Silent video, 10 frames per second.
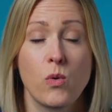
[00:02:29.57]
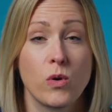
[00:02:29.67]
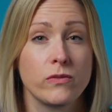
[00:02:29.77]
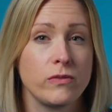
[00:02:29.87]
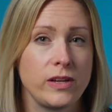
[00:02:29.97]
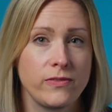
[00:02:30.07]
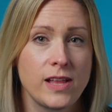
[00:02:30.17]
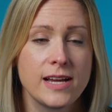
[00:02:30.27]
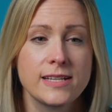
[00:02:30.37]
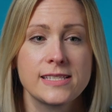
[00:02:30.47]
or
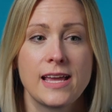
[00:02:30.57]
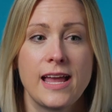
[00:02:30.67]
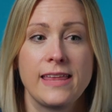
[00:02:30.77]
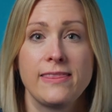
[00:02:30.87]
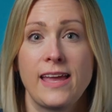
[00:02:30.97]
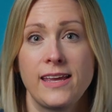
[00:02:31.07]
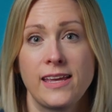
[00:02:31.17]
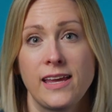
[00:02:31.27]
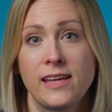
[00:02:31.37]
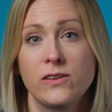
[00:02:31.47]
reflux, and they
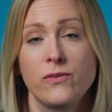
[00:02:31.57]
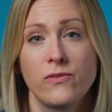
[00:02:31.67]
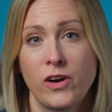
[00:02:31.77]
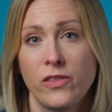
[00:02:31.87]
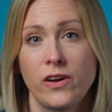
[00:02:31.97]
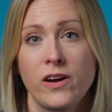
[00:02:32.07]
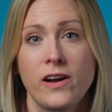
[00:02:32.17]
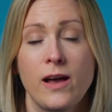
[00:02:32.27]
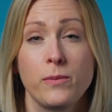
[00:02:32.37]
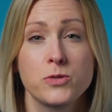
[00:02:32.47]
can further
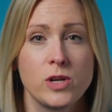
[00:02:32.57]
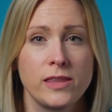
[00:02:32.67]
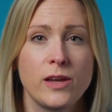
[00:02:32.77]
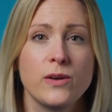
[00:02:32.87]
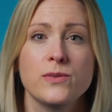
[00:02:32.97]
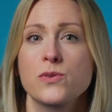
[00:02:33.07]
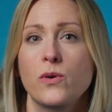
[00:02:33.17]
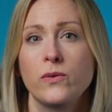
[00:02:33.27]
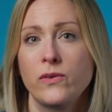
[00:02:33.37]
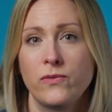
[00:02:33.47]
help treat those
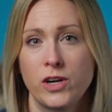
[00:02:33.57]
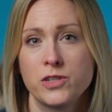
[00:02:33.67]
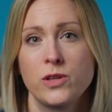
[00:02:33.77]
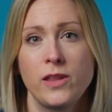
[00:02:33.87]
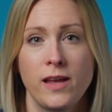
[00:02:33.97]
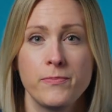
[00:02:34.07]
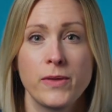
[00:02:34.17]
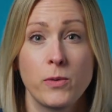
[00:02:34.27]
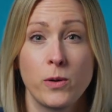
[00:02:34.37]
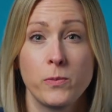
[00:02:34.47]
or refer to the
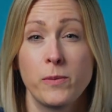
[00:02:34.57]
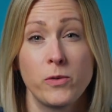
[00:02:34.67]
appropriate